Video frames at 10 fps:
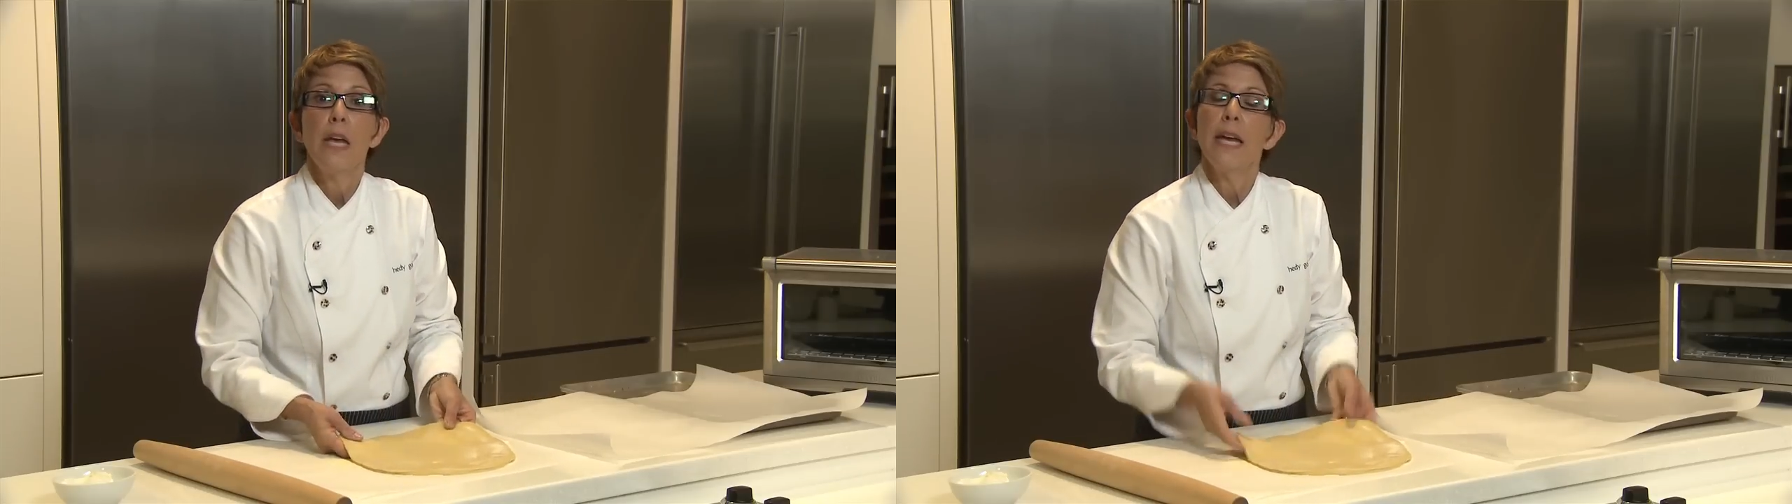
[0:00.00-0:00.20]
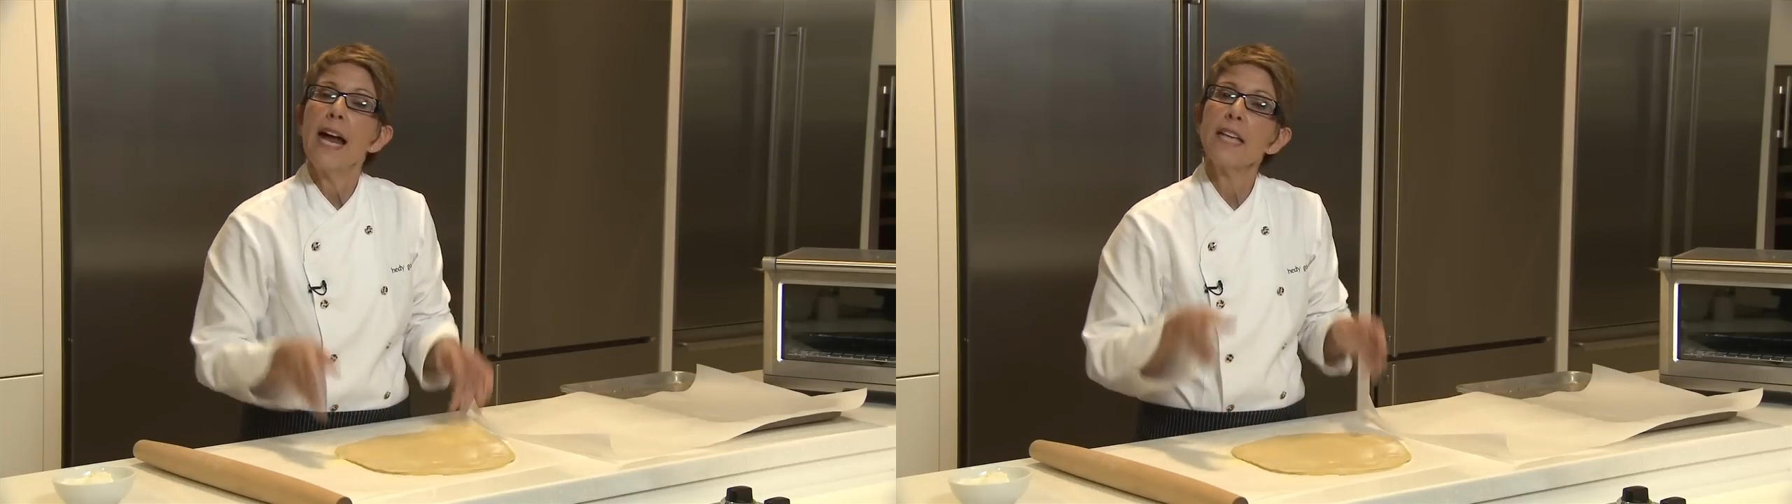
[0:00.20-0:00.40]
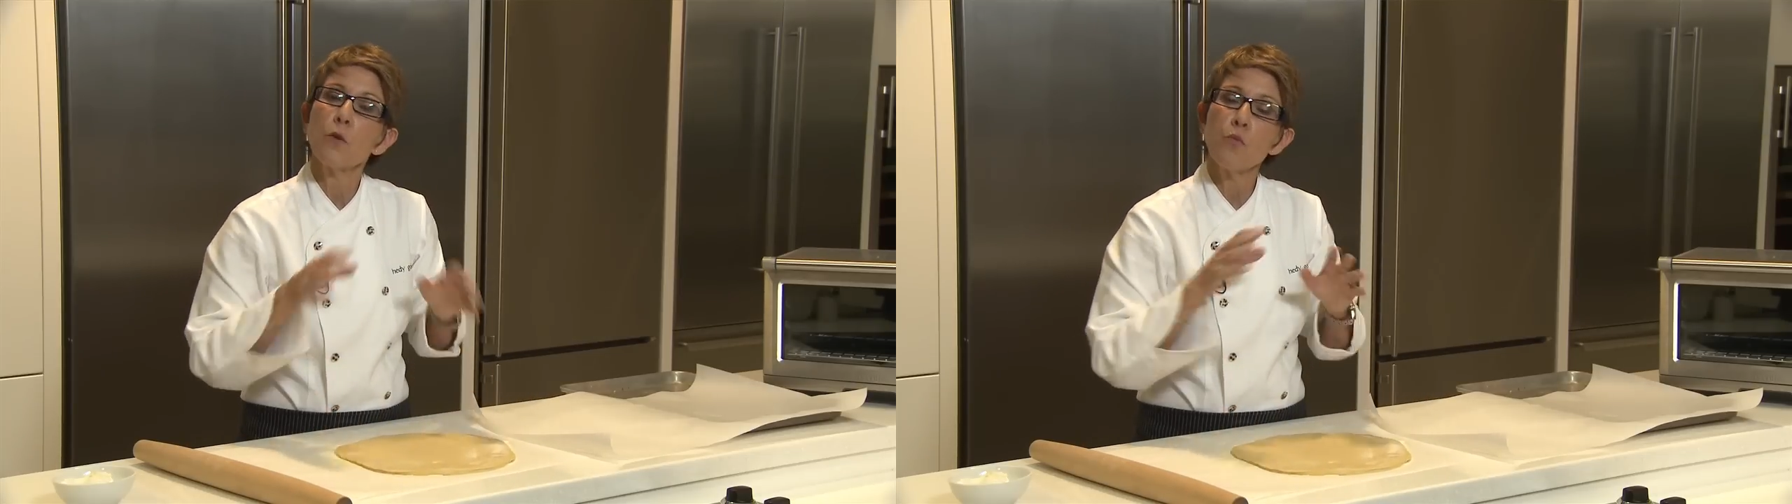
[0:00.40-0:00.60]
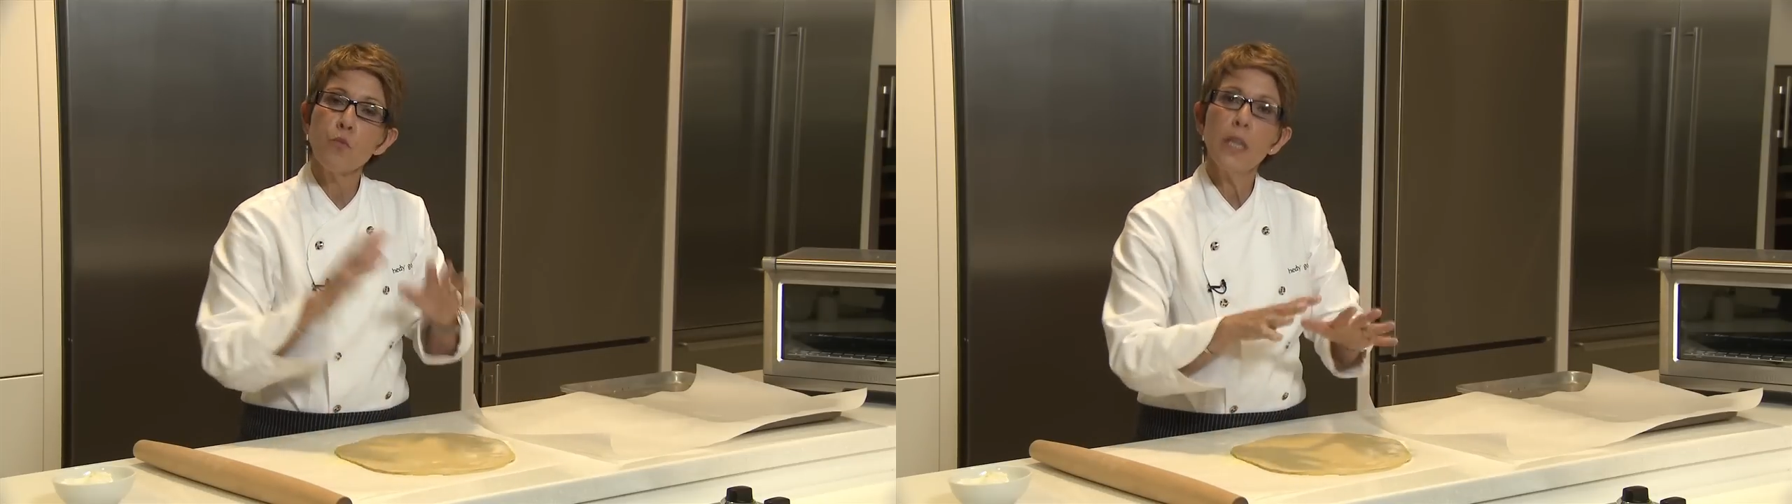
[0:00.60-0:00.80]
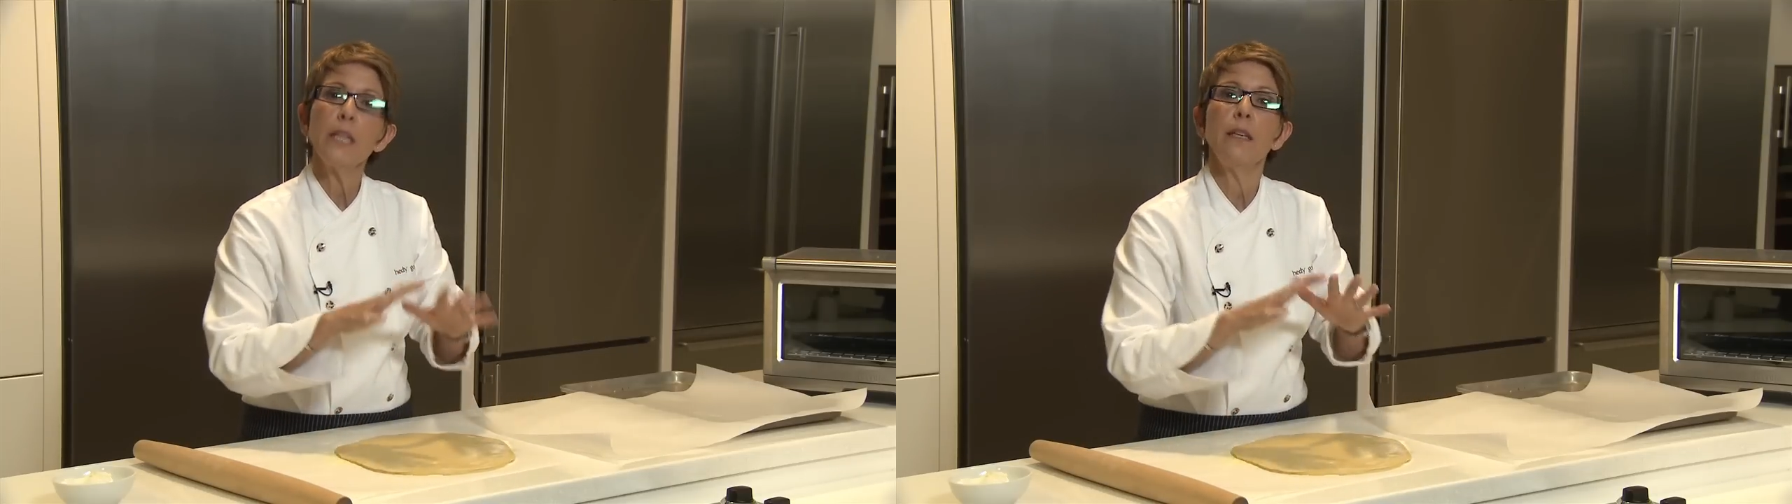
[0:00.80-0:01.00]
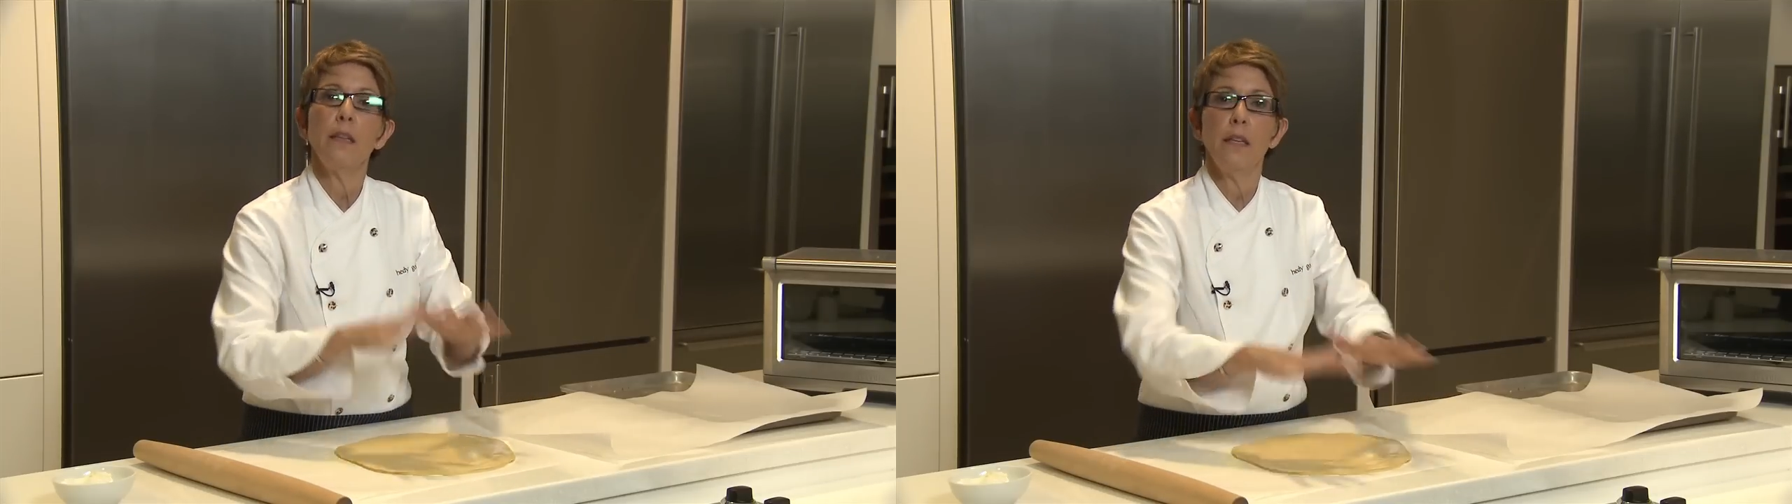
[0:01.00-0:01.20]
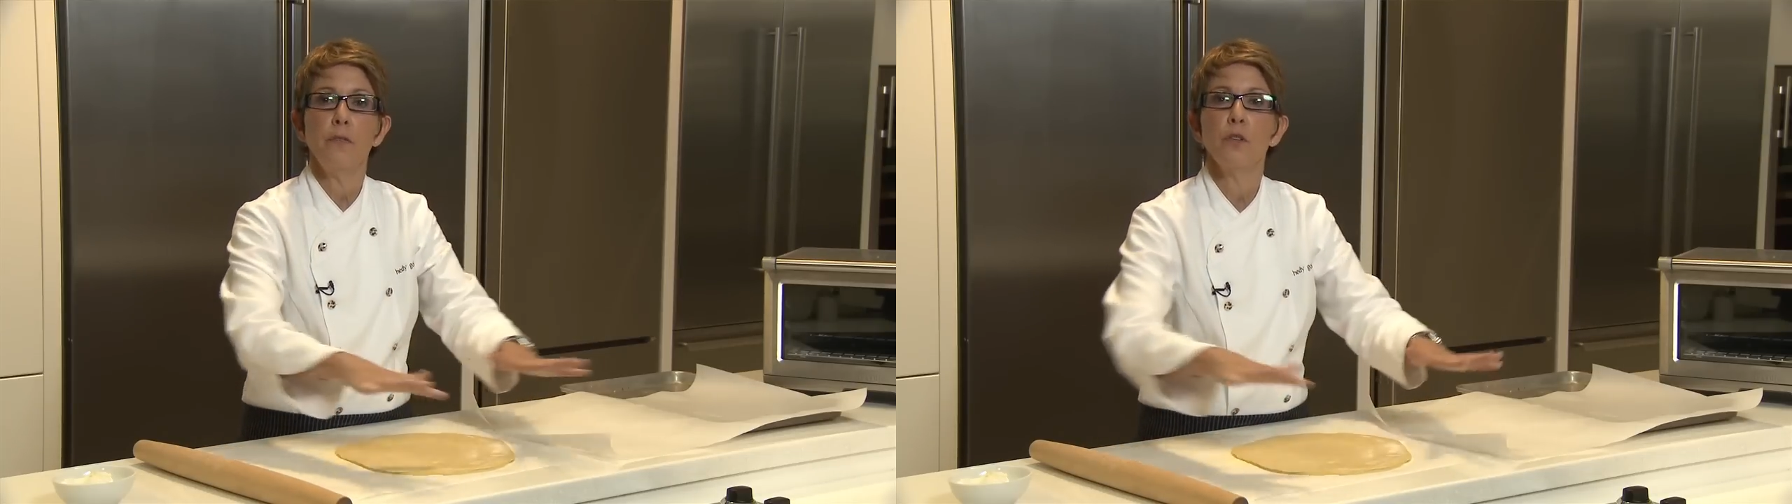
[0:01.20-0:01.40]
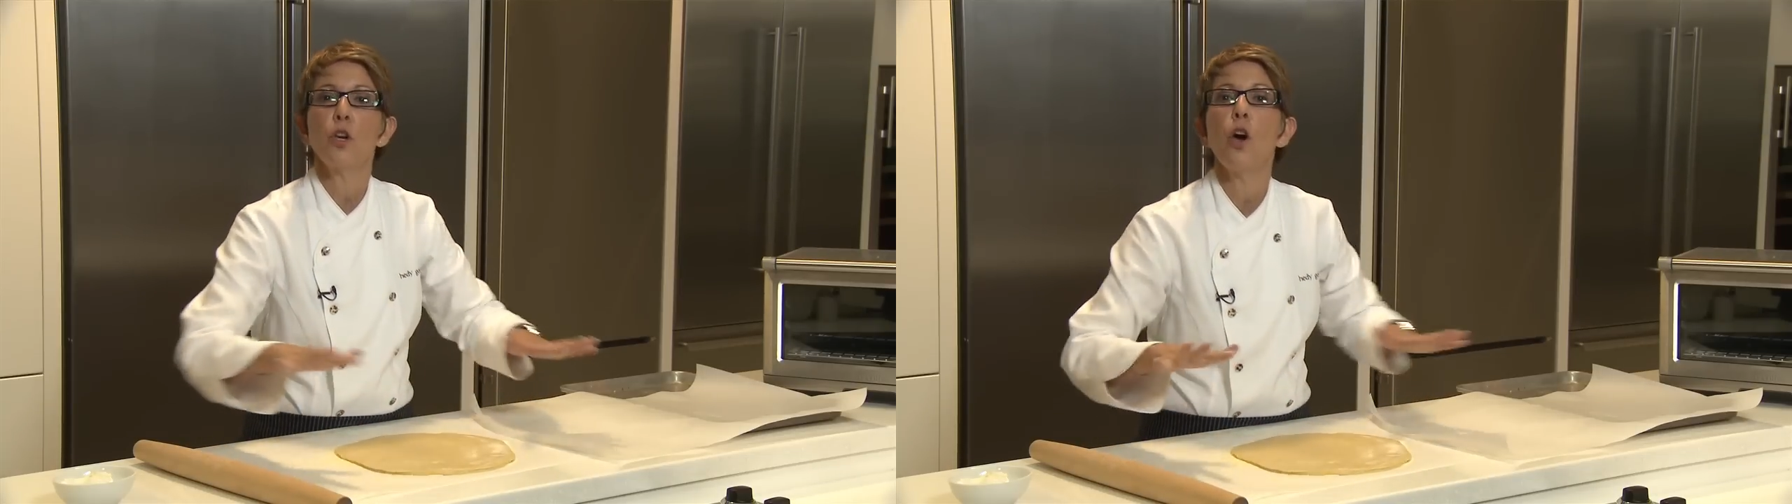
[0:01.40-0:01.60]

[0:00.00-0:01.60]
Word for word: It has a really even